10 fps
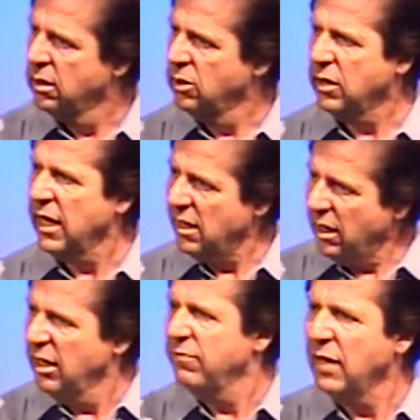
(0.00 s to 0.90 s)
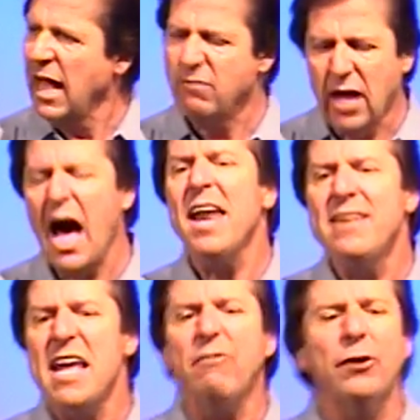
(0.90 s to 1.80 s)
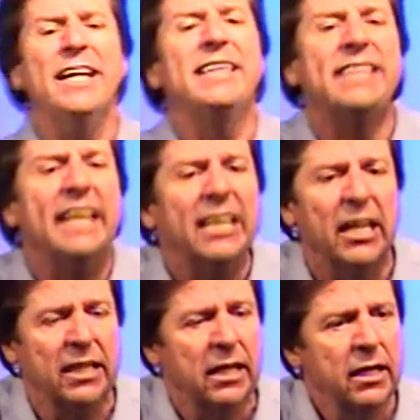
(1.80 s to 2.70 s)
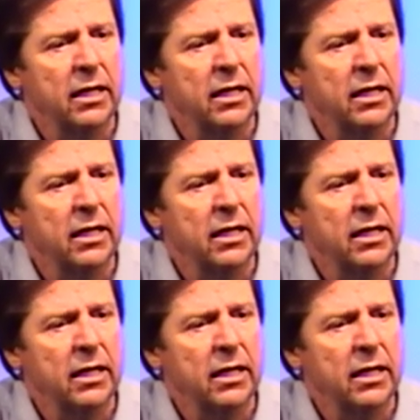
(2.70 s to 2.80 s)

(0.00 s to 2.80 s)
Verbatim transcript: You can't live life. God never intended